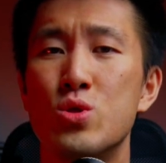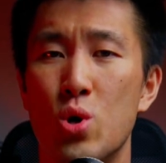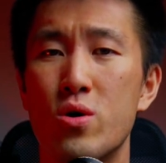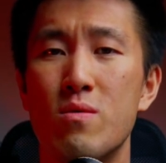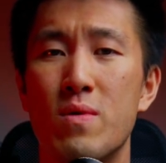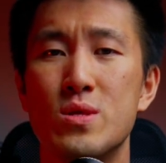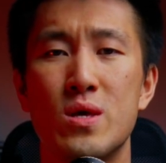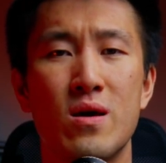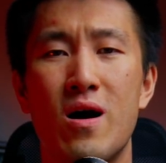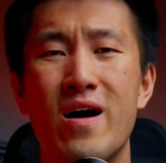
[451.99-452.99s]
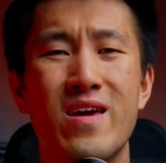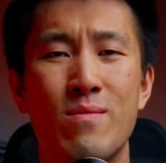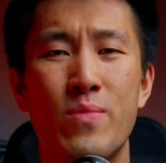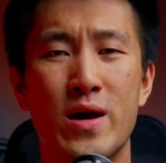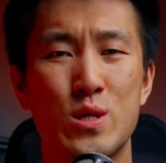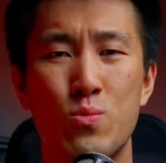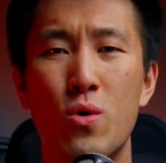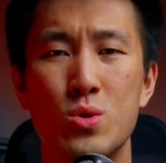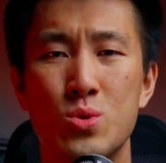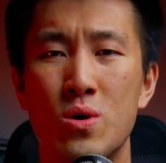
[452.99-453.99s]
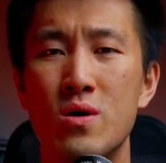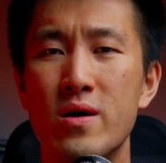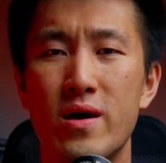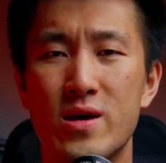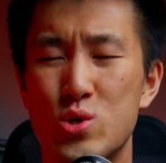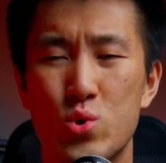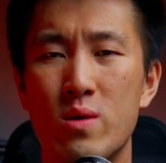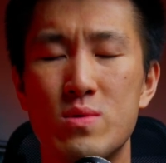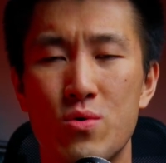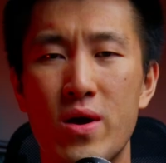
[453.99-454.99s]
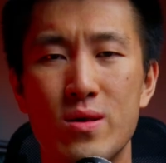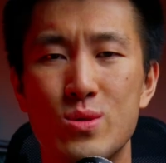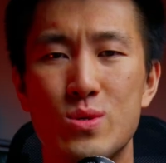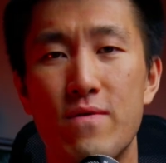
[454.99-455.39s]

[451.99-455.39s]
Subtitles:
documenting high impact sports or extreme terrains.